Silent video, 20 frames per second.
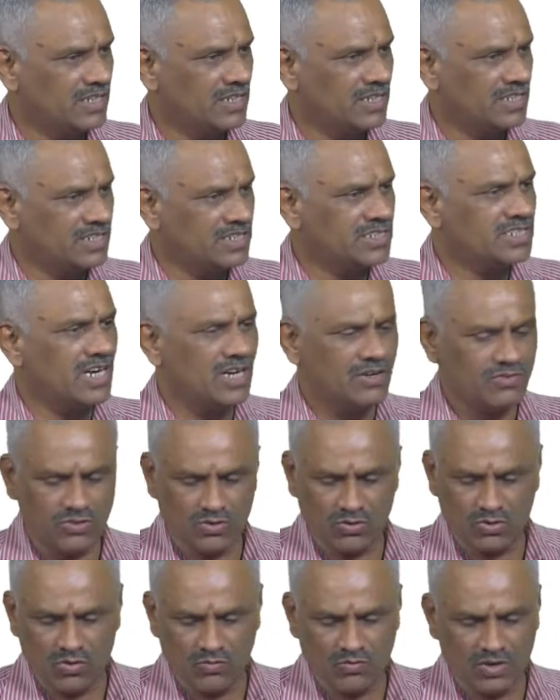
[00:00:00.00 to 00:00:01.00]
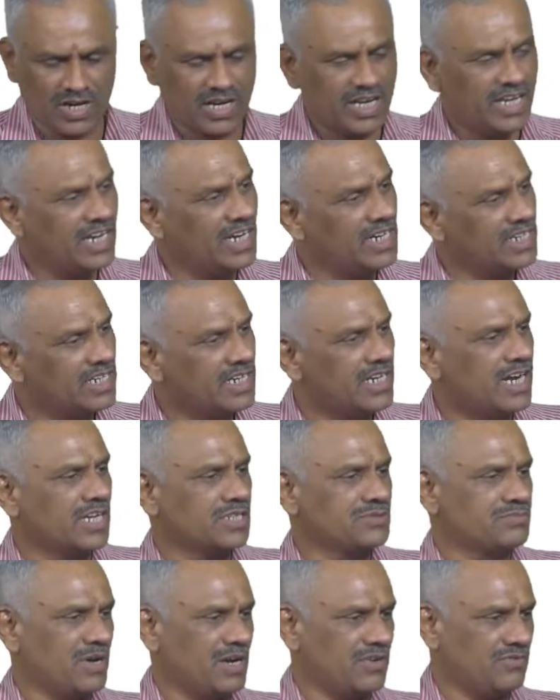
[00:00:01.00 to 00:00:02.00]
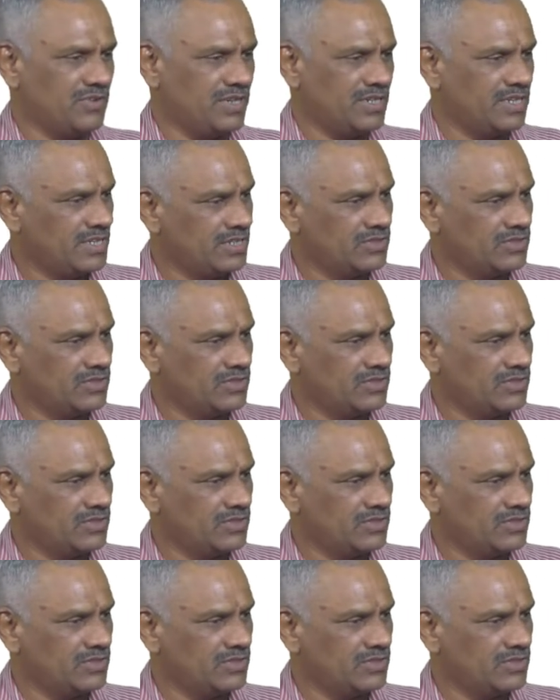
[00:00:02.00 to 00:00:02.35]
Instead you go for reheat and expand further.